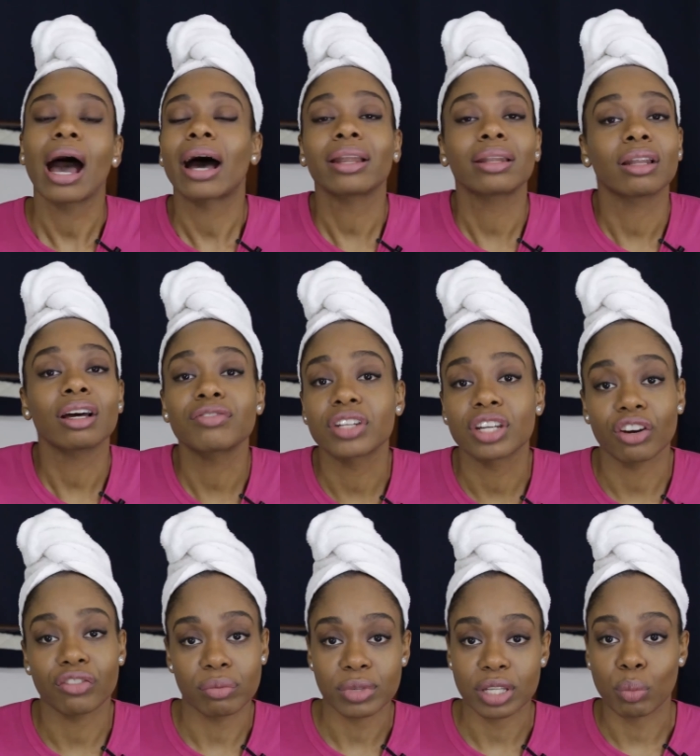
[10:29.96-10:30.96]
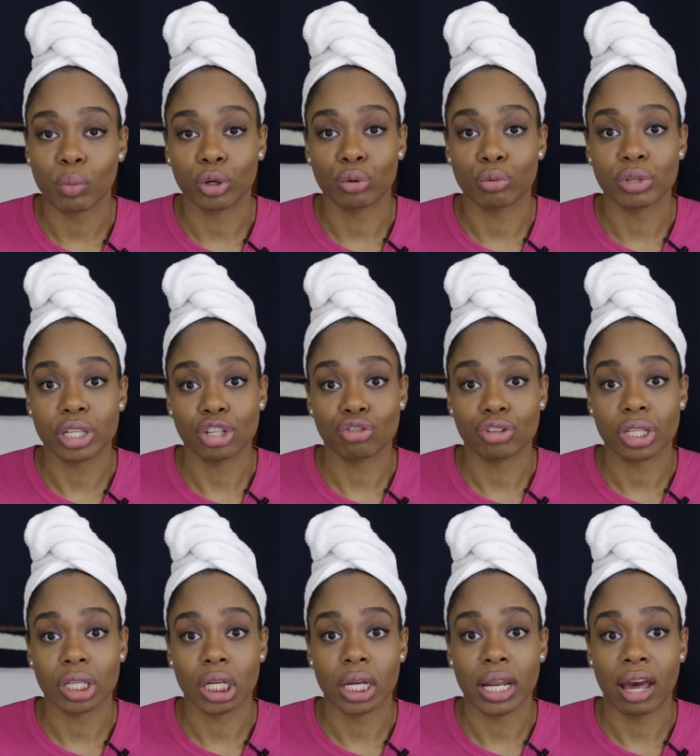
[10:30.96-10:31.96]
I'd love to hear from someone who's
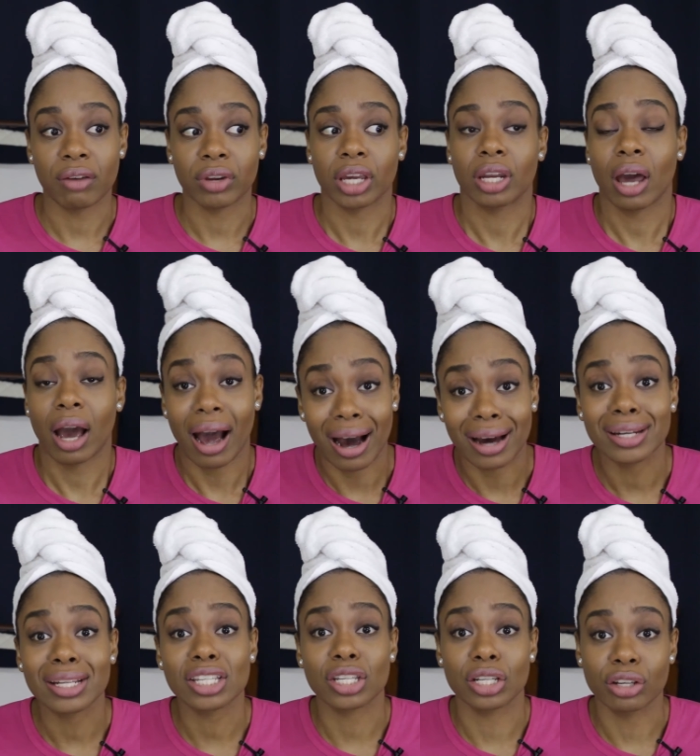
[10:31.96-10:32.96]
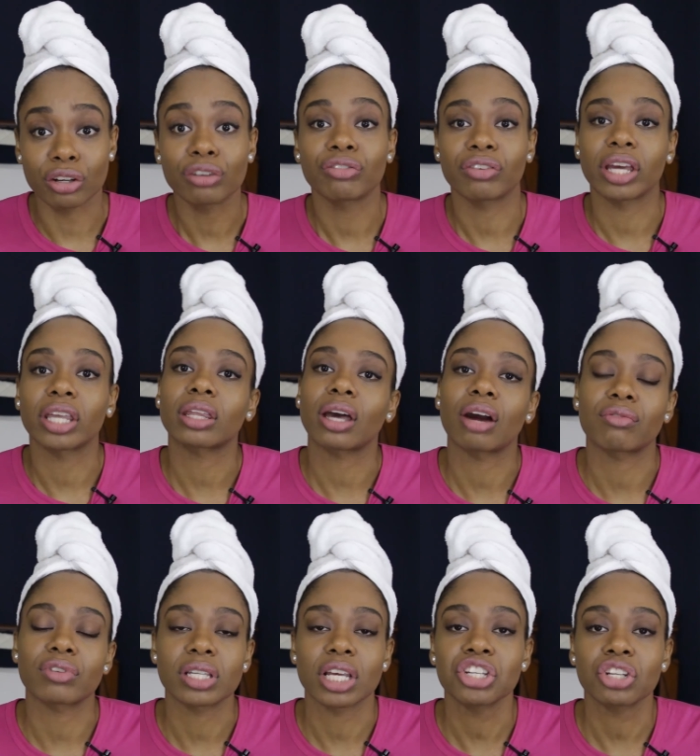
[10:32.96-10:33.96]
interested in having an honest, good faith
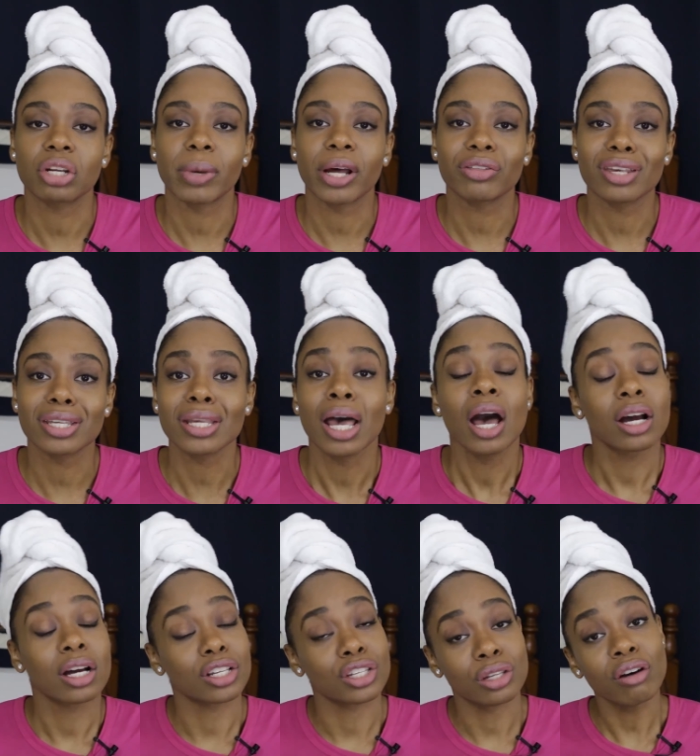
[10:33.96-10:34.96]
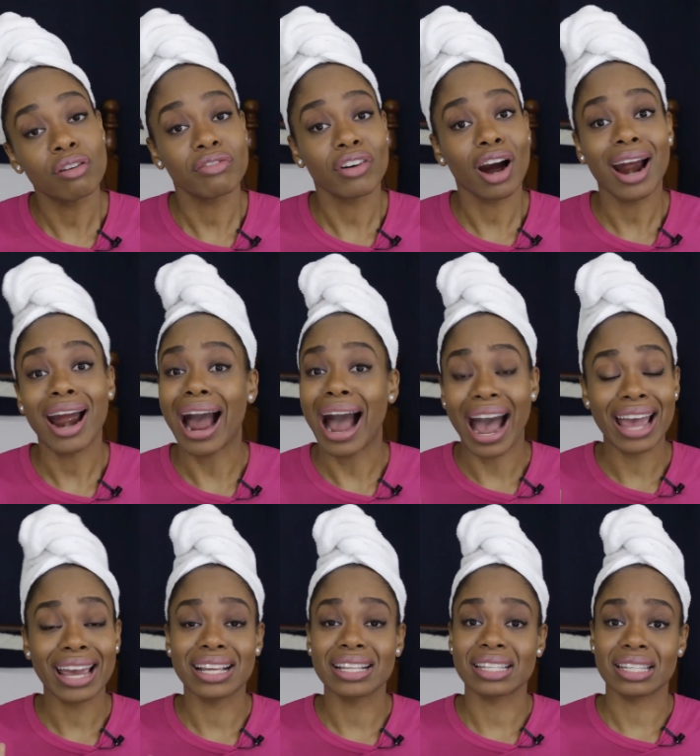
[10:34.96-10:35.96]
conversation about this, because so far I
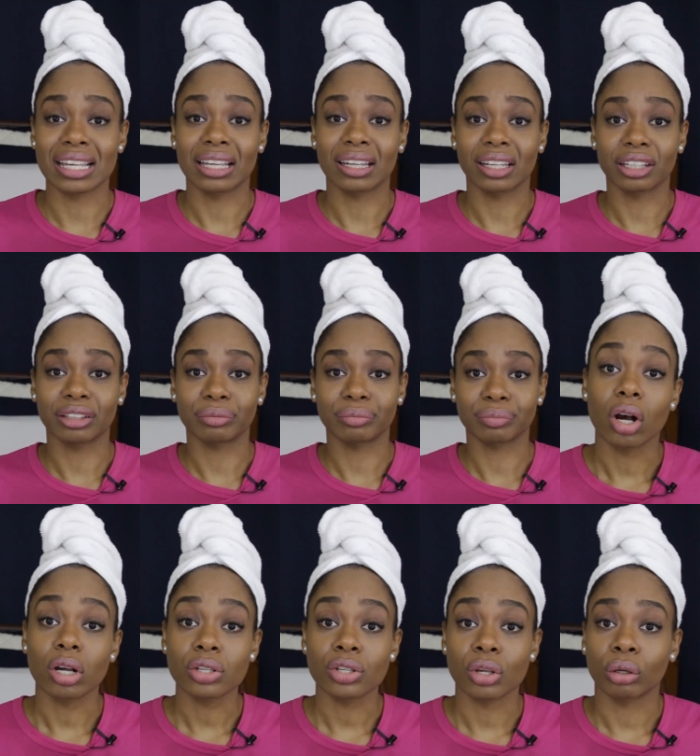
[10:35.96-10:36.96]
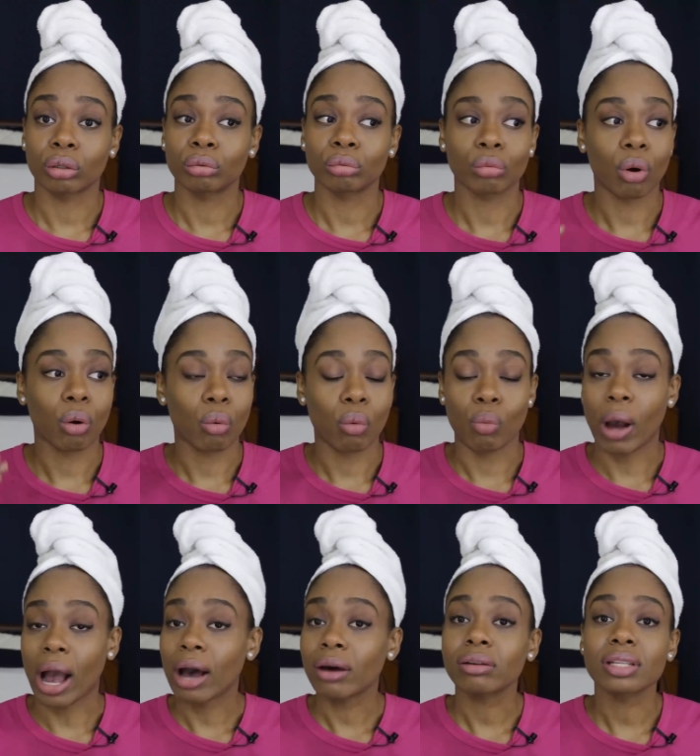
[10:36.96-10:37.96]
ain't seen it. Also,
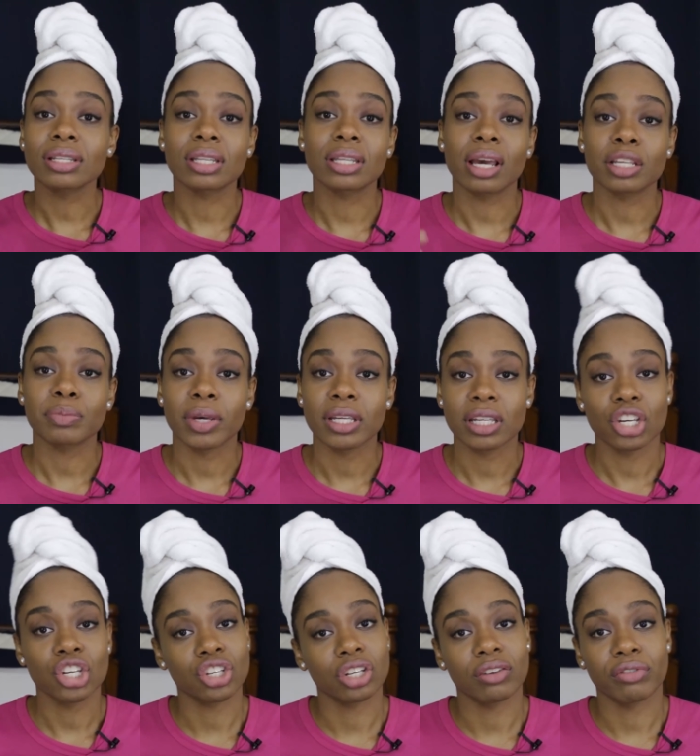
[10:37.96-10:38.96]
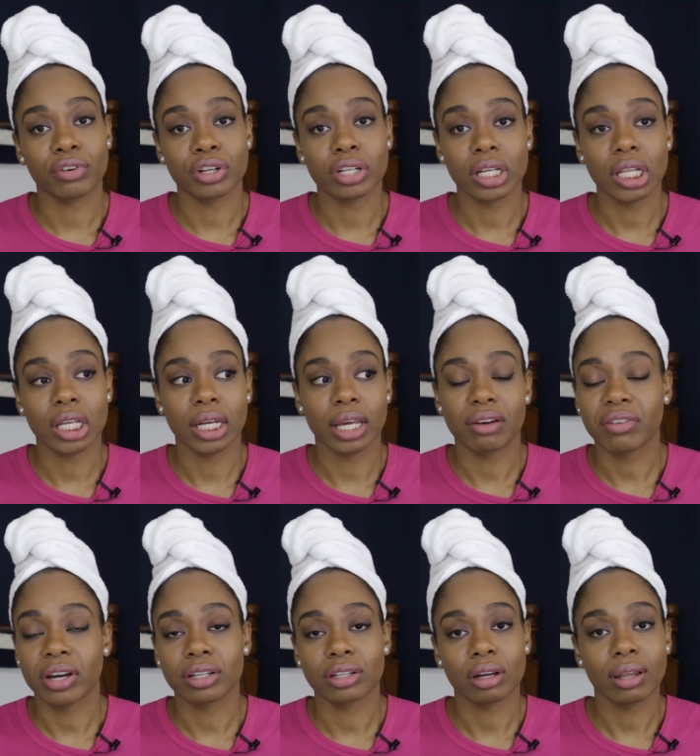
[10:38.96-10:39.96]
how does the expectation of fertility
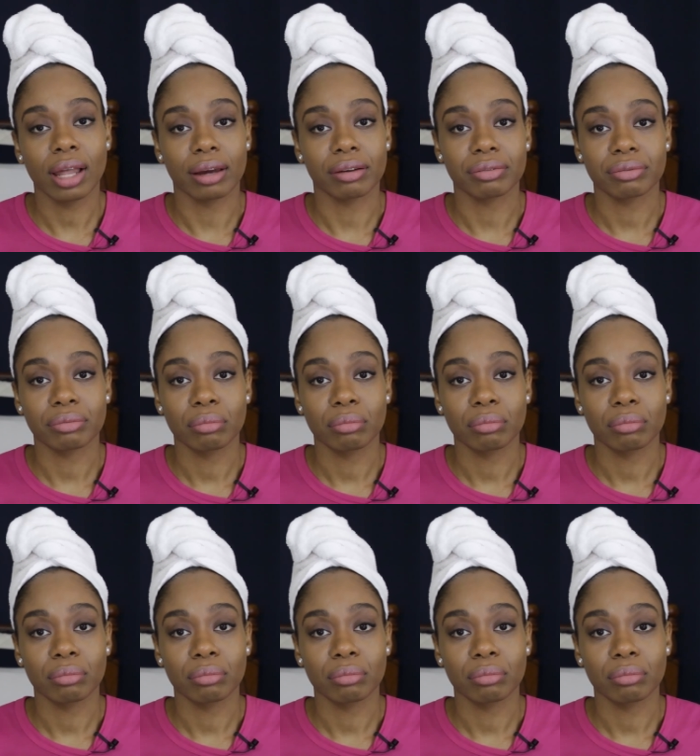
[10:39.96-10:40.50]
affect your life?